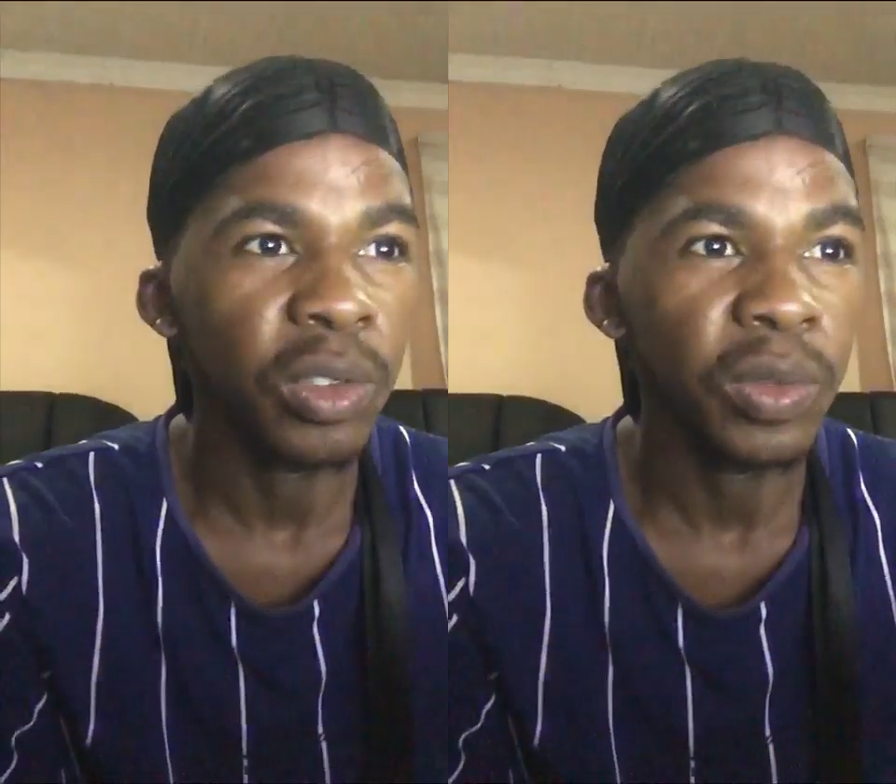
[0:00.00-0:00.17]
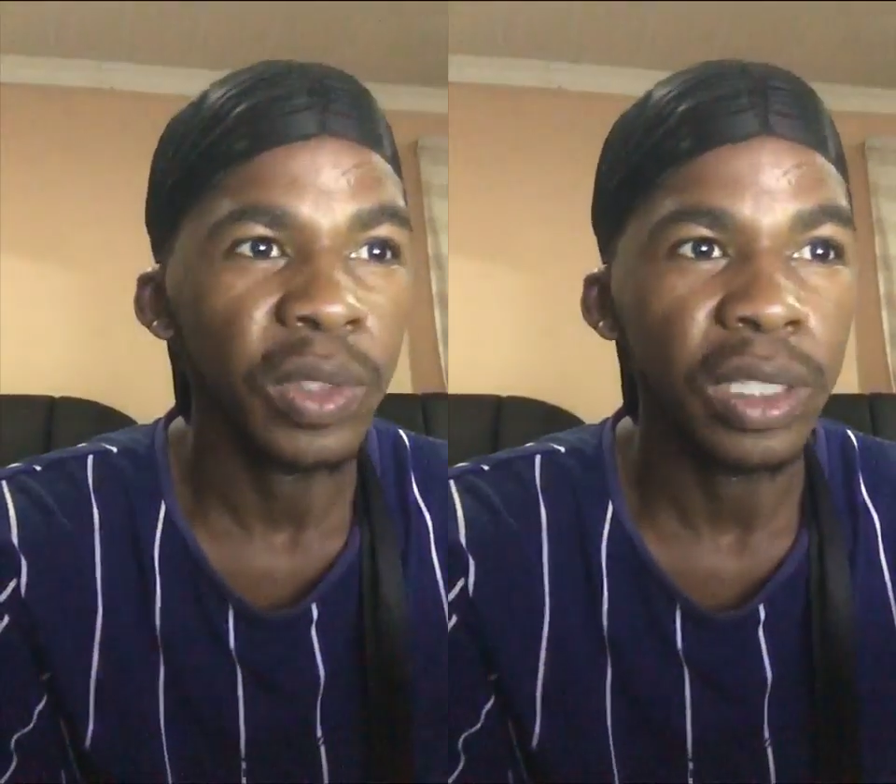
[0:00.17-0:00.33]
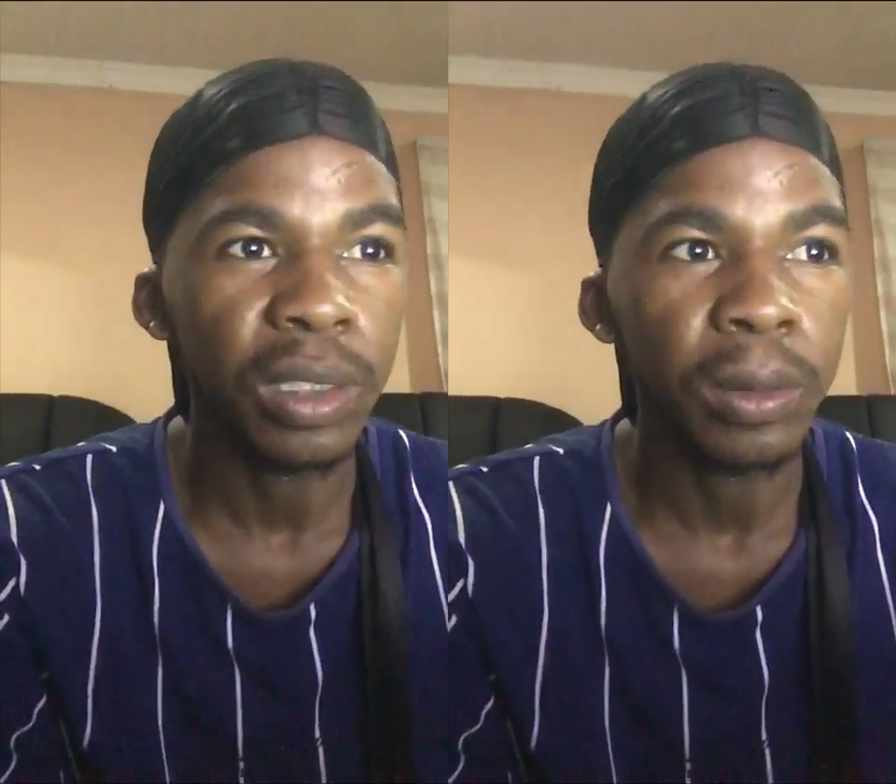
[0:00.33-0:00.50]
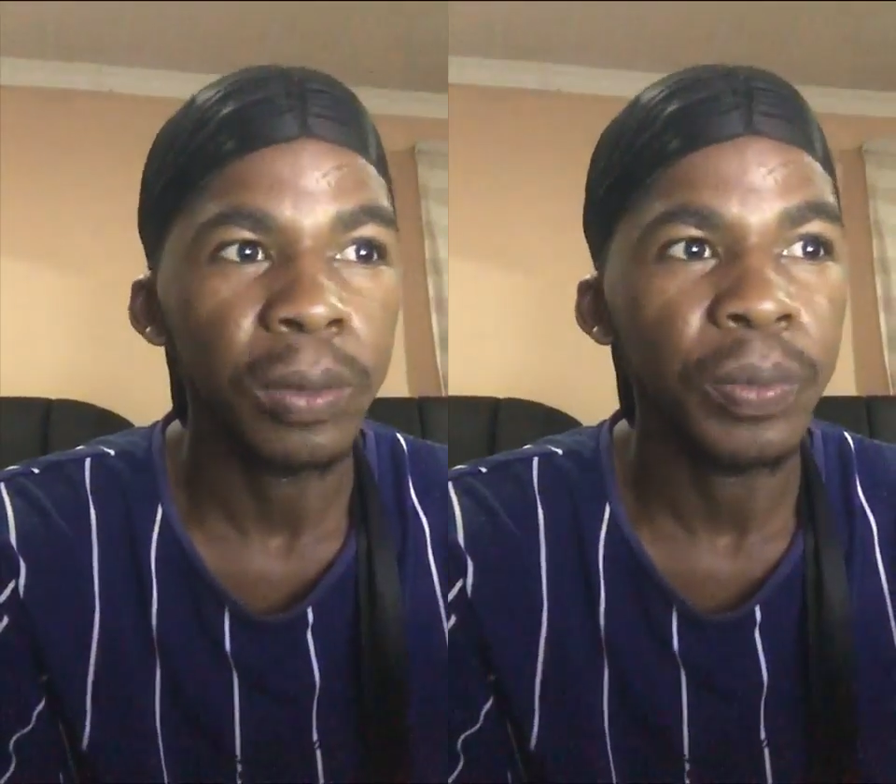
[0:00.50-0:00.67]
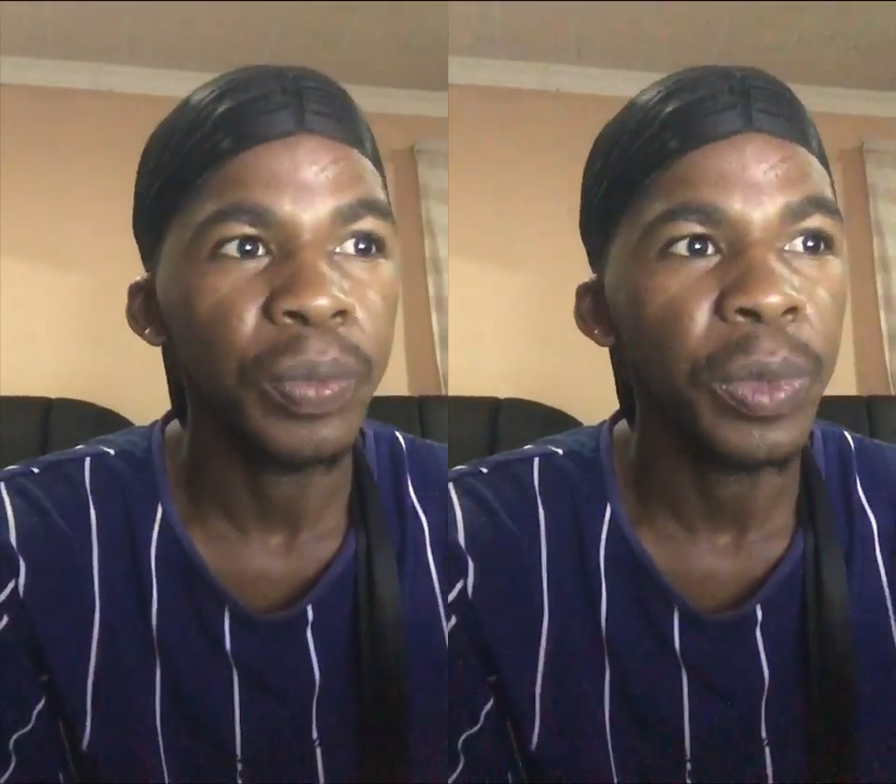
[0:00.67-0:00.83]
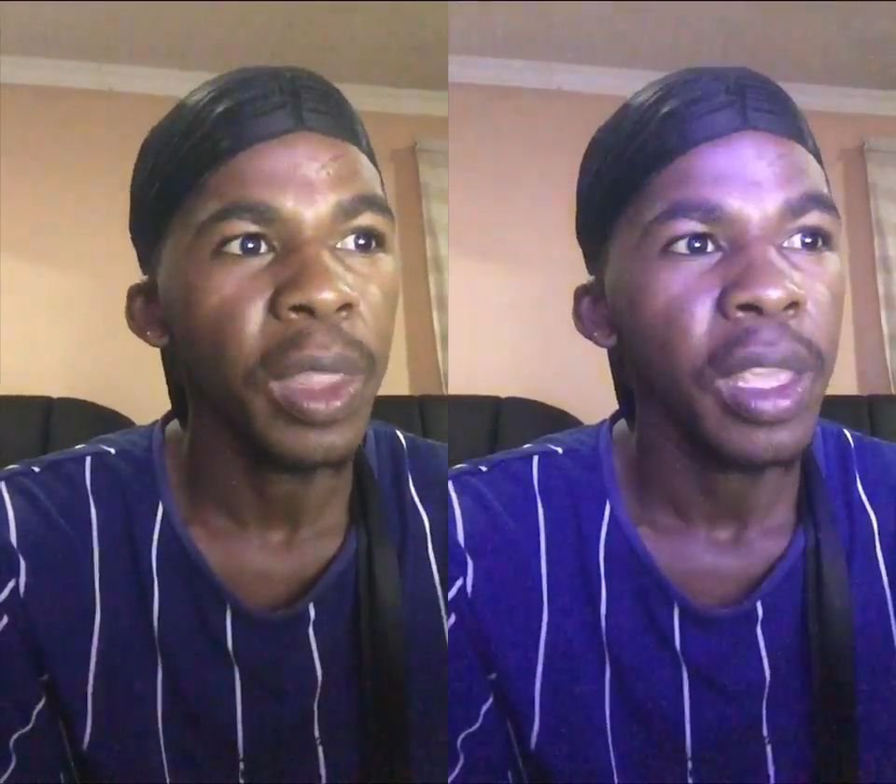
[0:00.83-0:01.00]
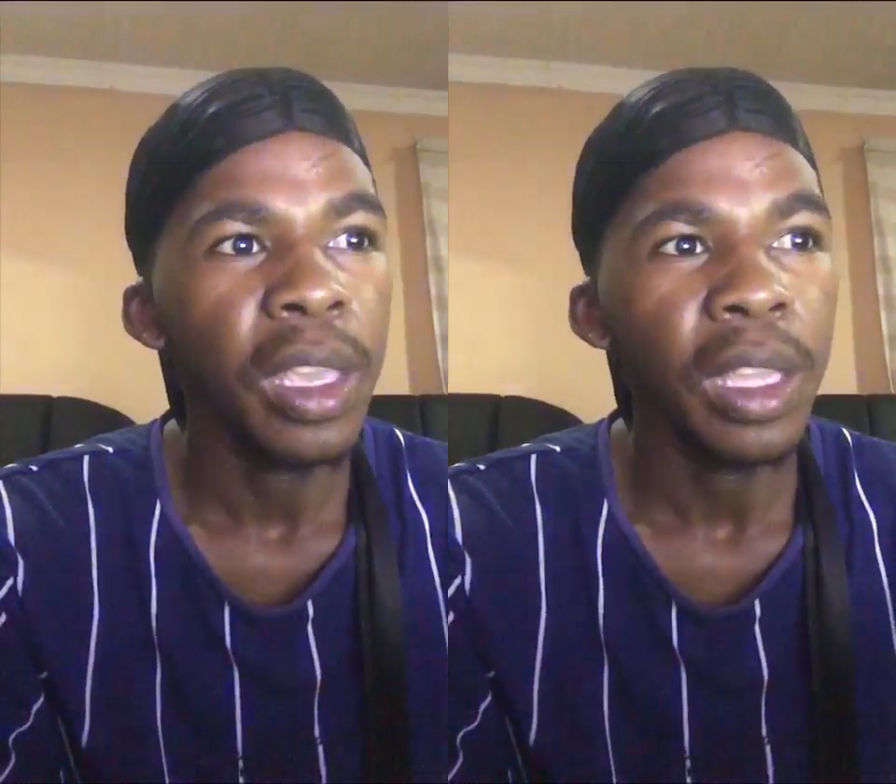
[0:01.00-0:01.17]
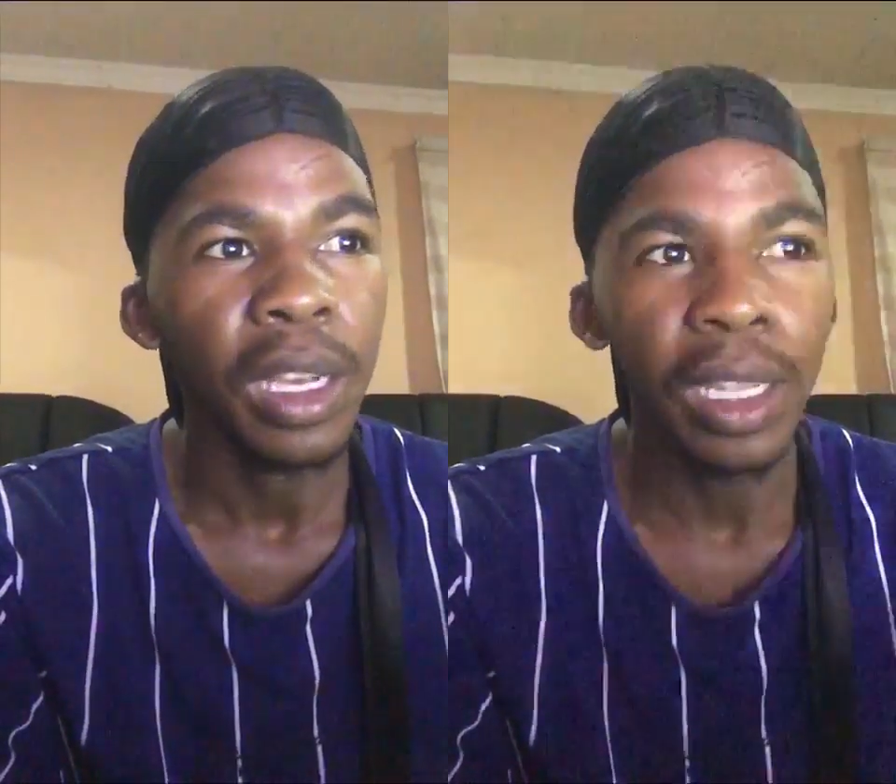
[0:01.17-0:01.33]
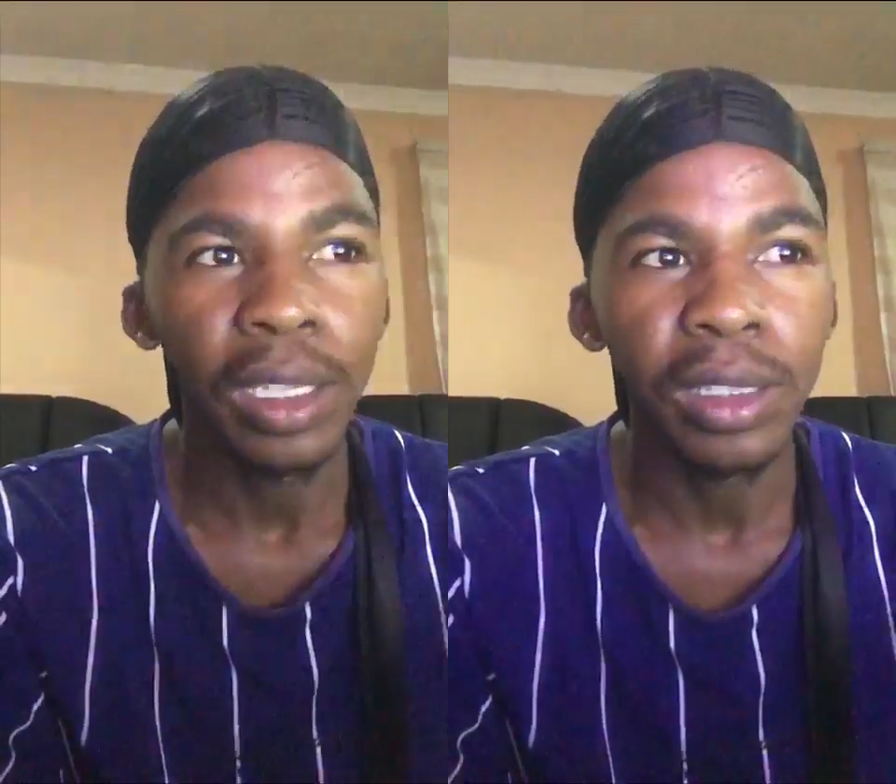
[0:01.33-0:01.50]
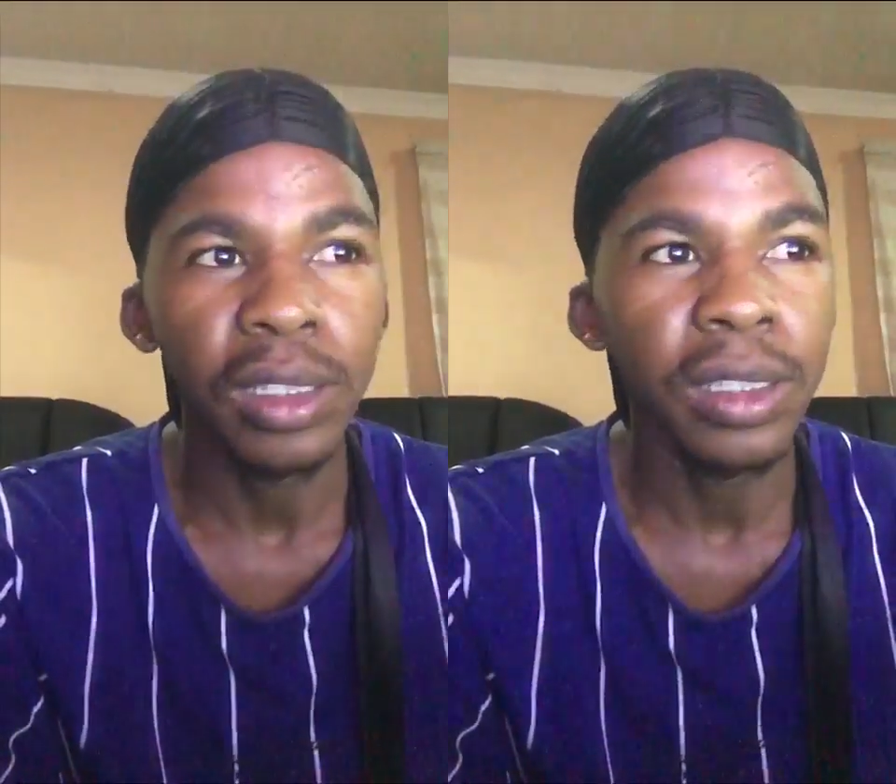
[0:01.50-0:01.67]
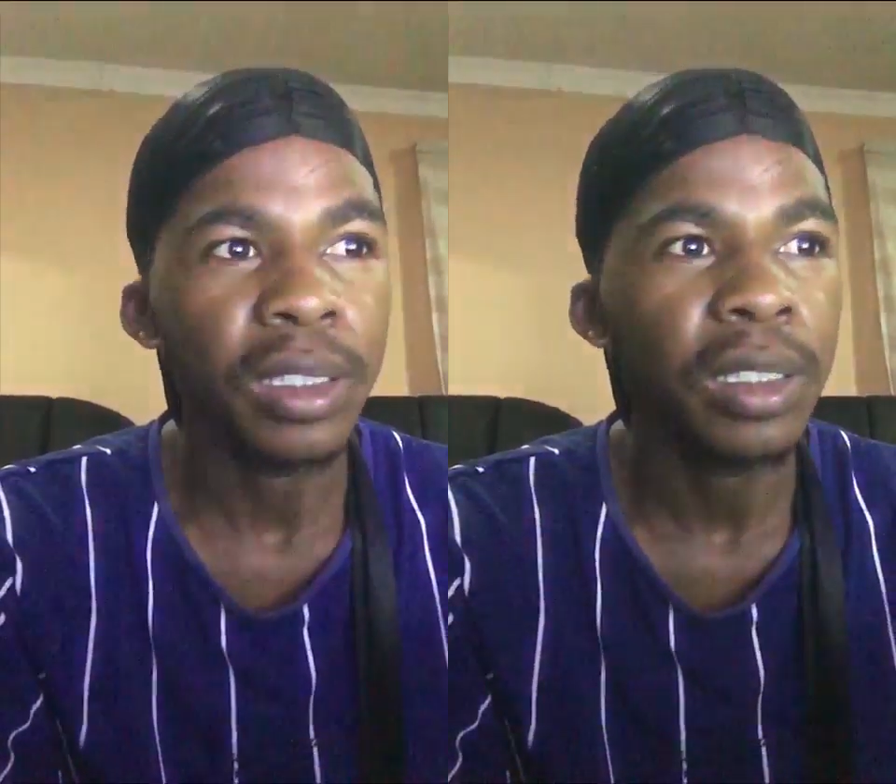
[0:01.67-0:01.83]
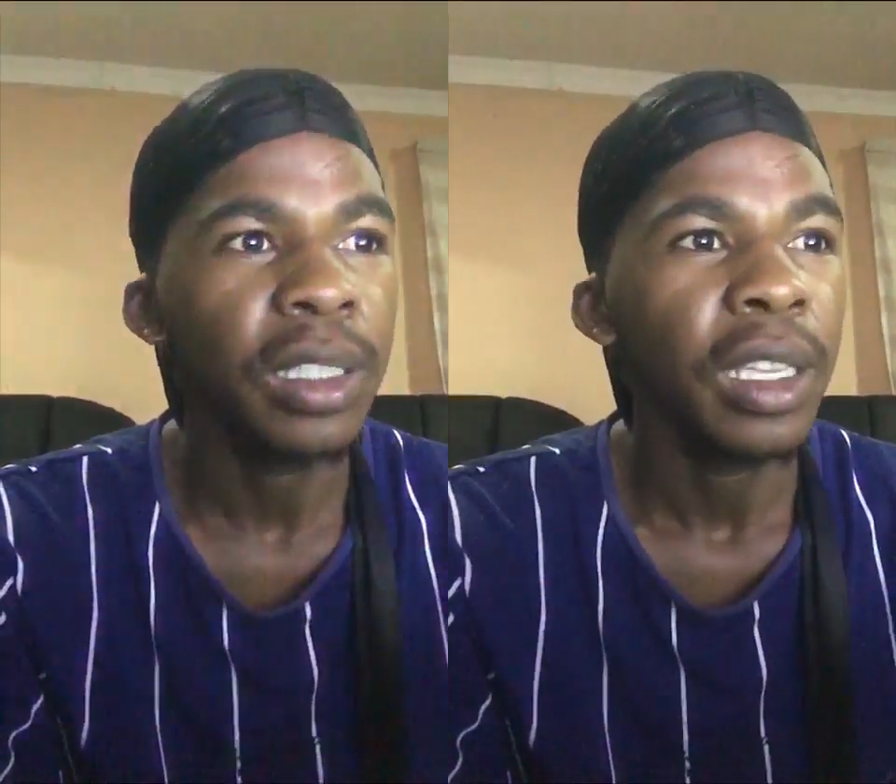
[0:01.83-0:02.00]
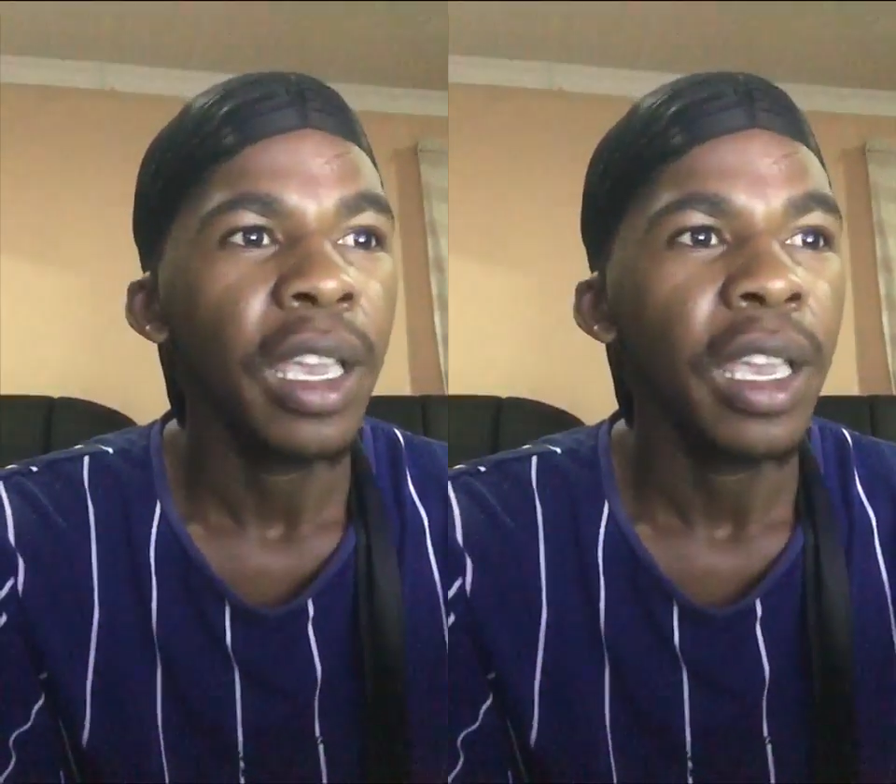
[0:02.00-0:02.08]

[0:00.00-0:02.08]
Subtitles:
of lighting.